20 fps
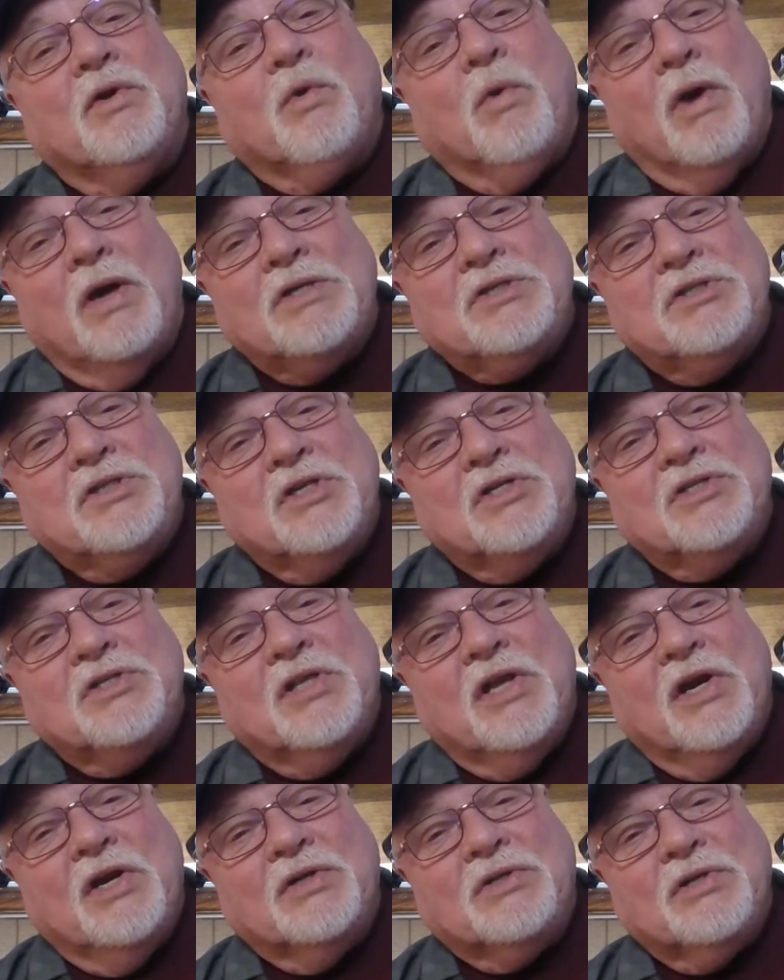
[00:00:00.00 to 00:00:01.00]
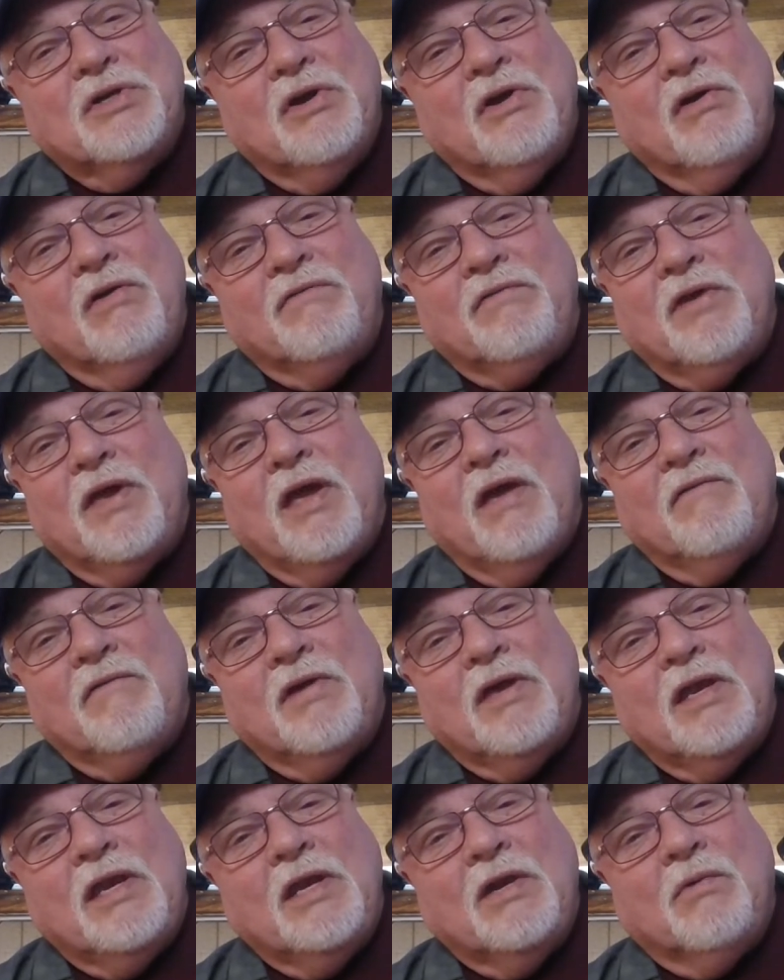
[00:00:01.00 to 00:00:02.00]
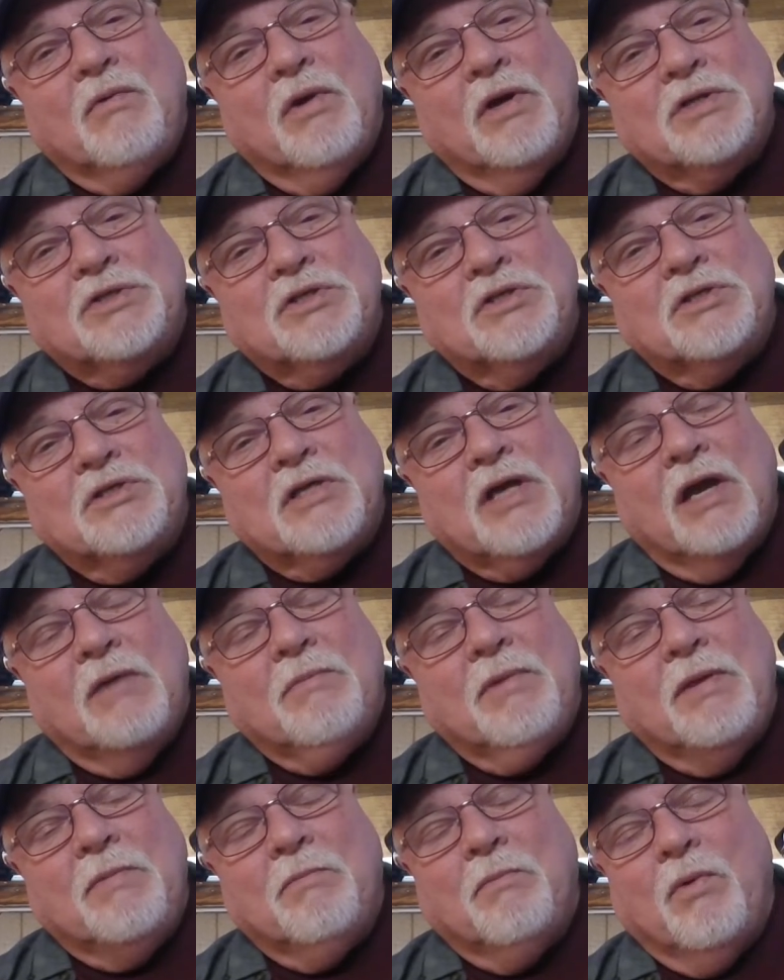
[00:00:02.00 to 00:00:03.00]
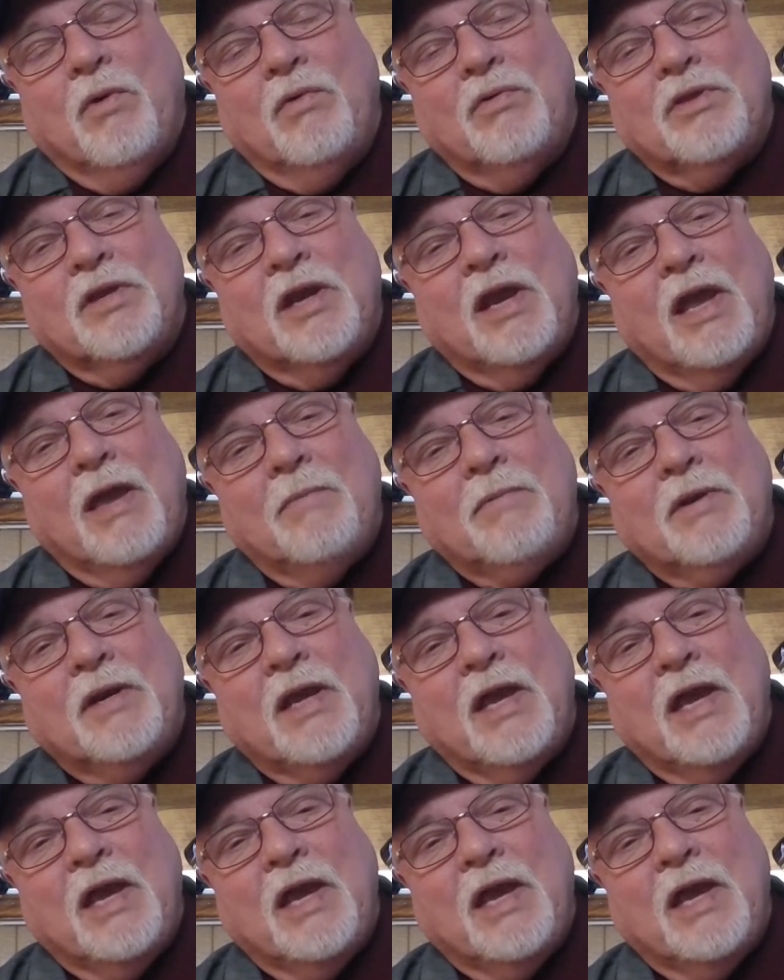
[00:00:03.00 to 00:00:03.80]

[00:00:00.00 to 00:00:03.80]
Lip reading: questions there too. If you have any questions, I'd be more than happy to